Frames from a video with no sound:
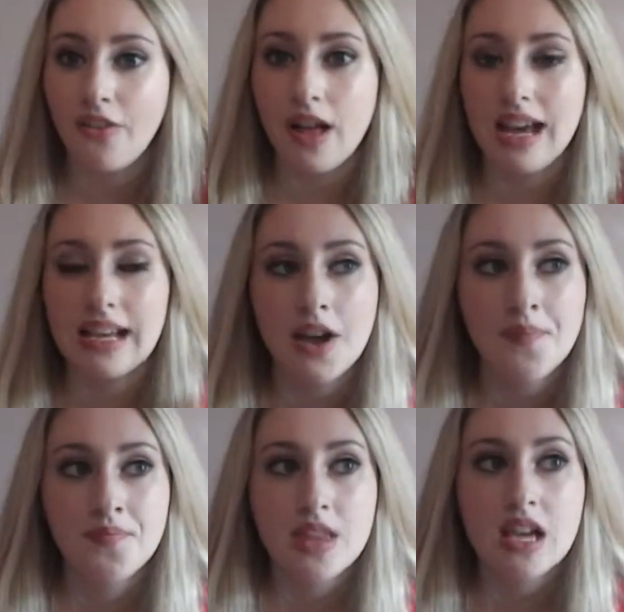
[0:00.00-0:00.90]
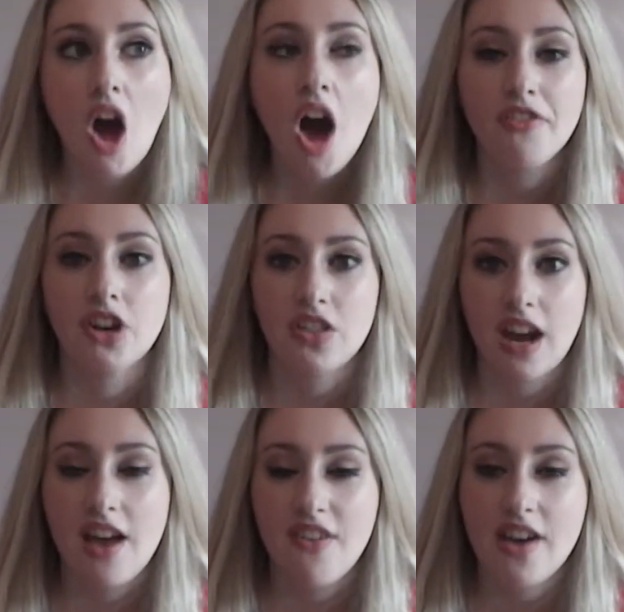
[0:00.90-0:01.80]
like cover that
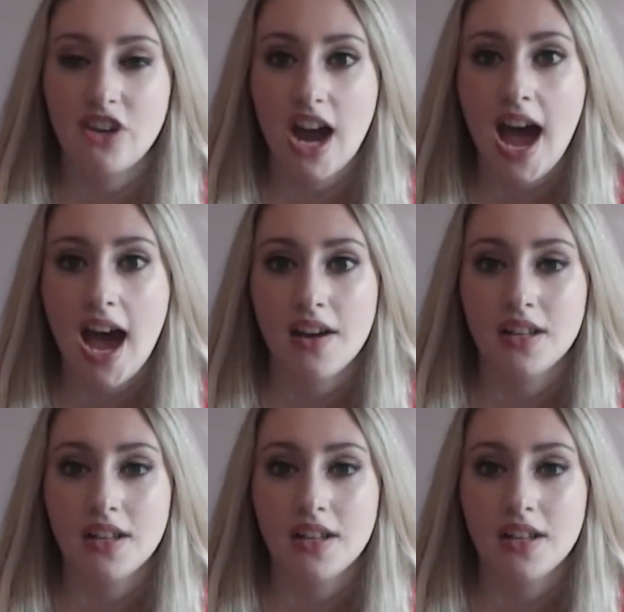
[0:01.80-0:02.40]
I've ever had.